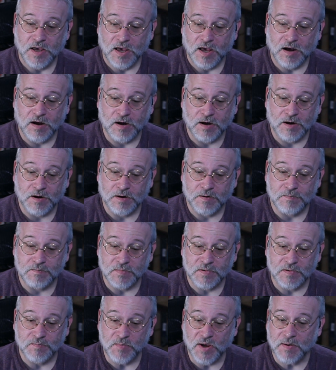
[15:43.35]
Um,
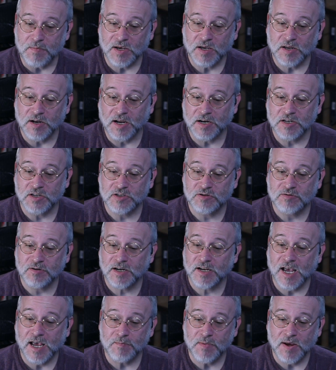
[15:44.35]
maybe connected to Street
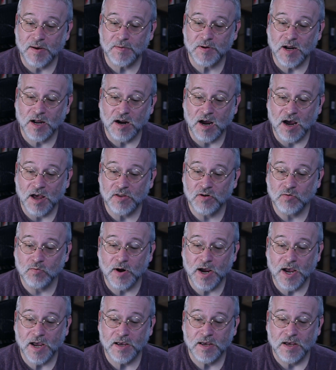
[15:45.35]
Gang, maybe not. Either
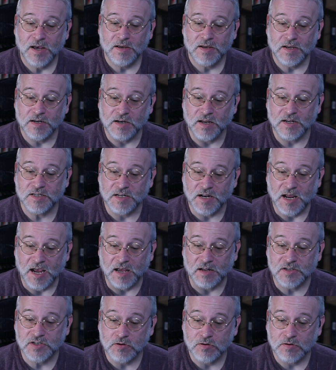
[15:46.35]
way, he needs an
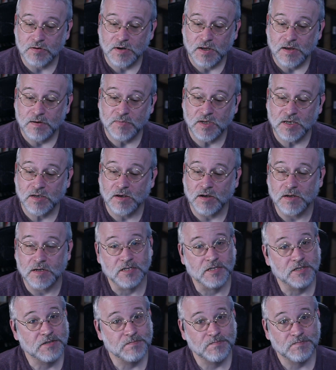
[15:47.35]
answer because